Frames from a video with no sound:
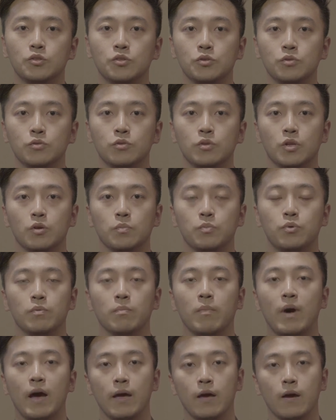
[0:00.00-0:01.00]
to you know
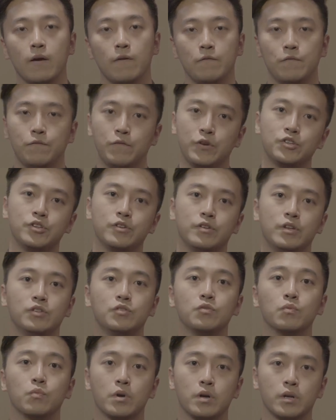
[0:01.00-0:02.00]
put my uh, vision
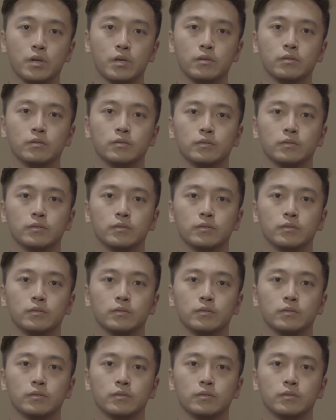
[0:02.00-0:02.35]
into work.